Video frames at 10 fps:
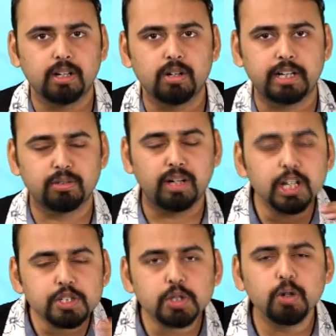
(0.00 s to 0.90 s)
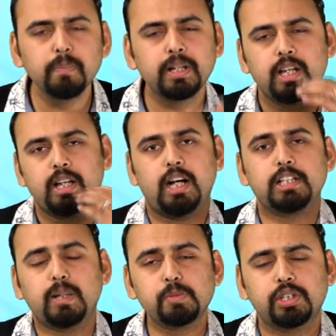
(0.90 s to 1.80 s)
All right. So assumed,
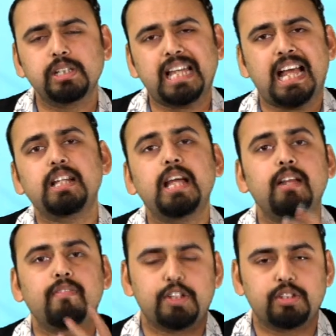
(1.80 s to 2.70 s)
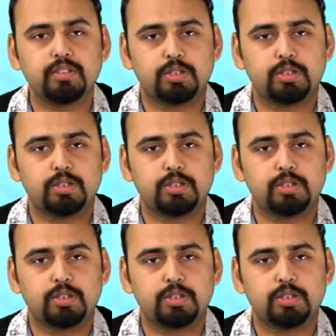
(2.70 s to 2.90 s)
assumptions and envisions.